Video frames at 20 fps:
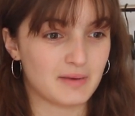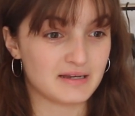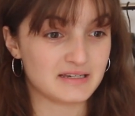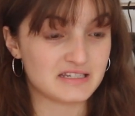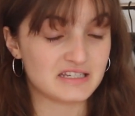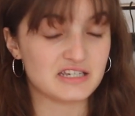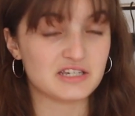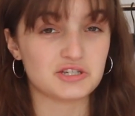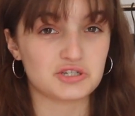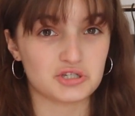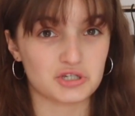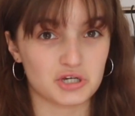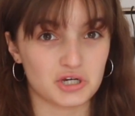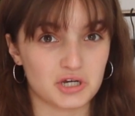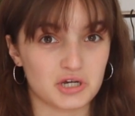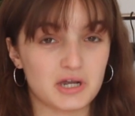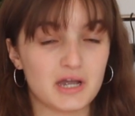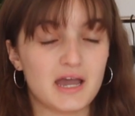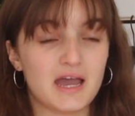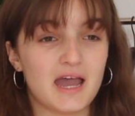
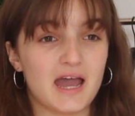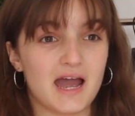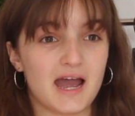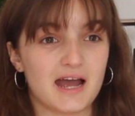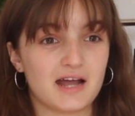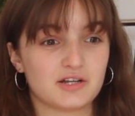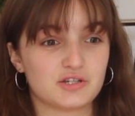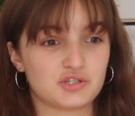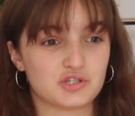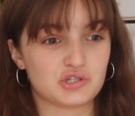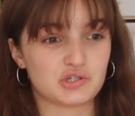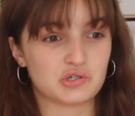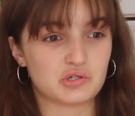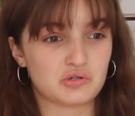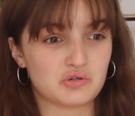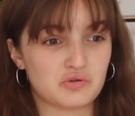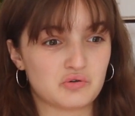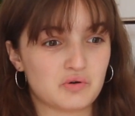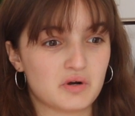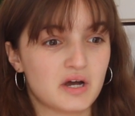teacher had
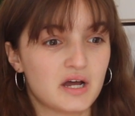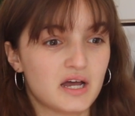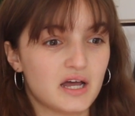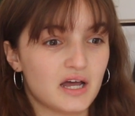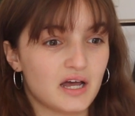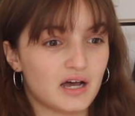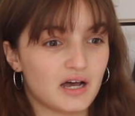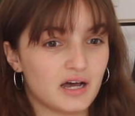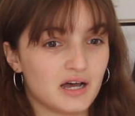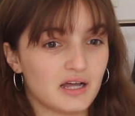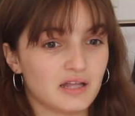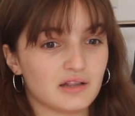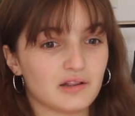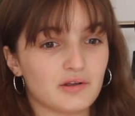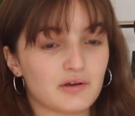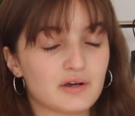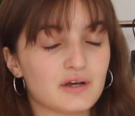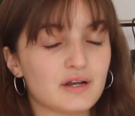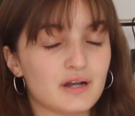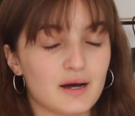to
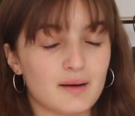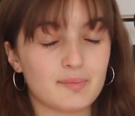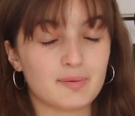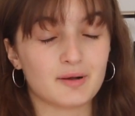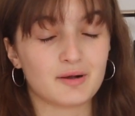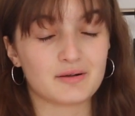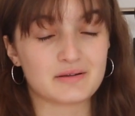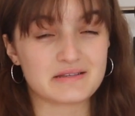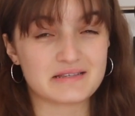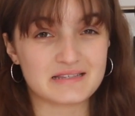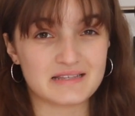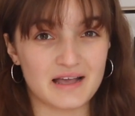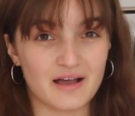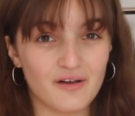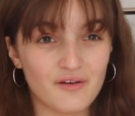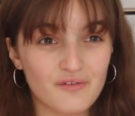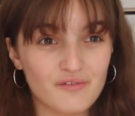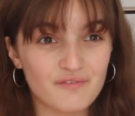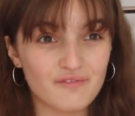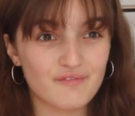look it up
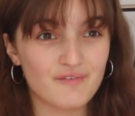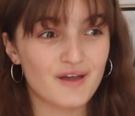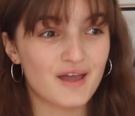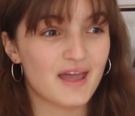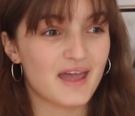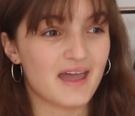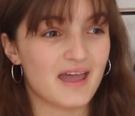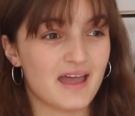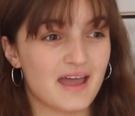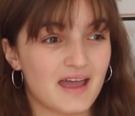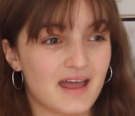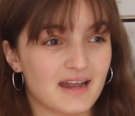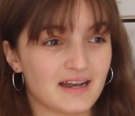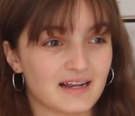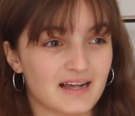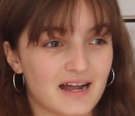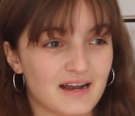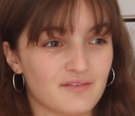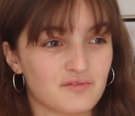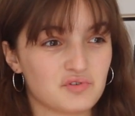herself and
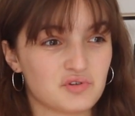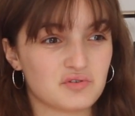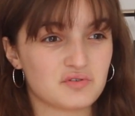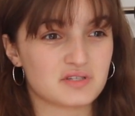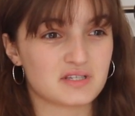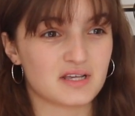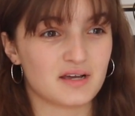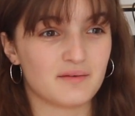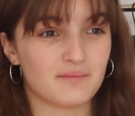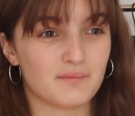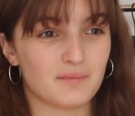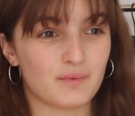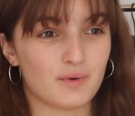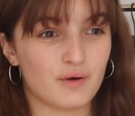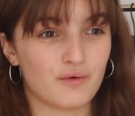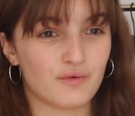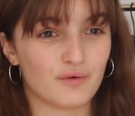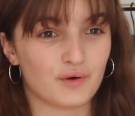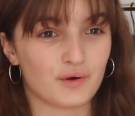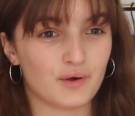kind of do some
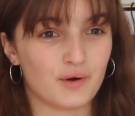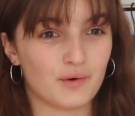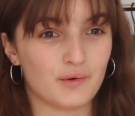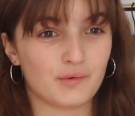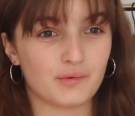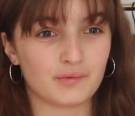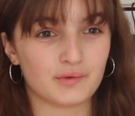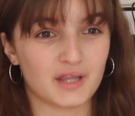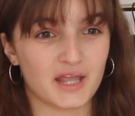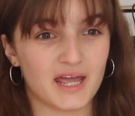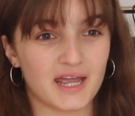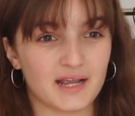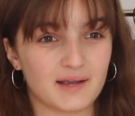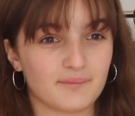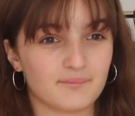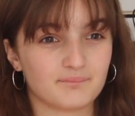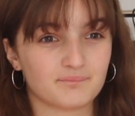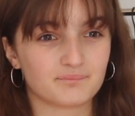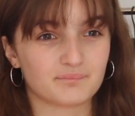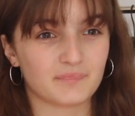of her own,
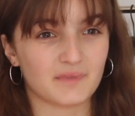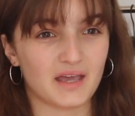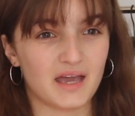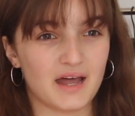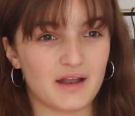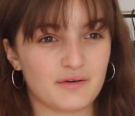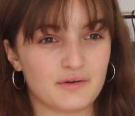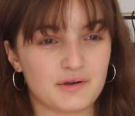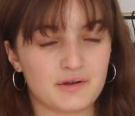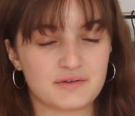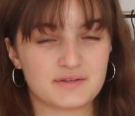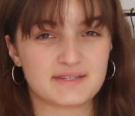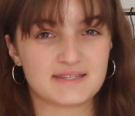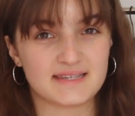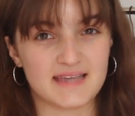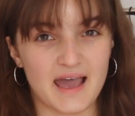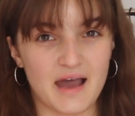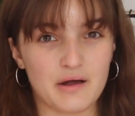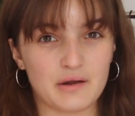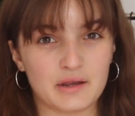like, I don't know,
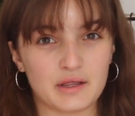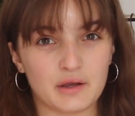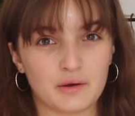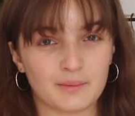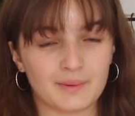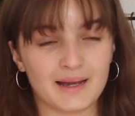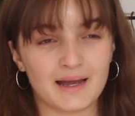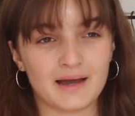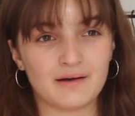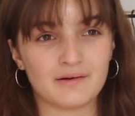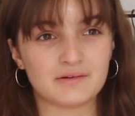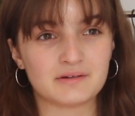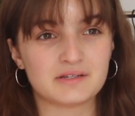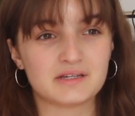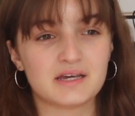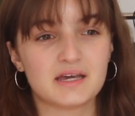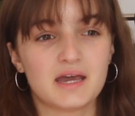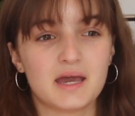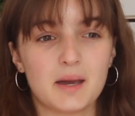scouting around.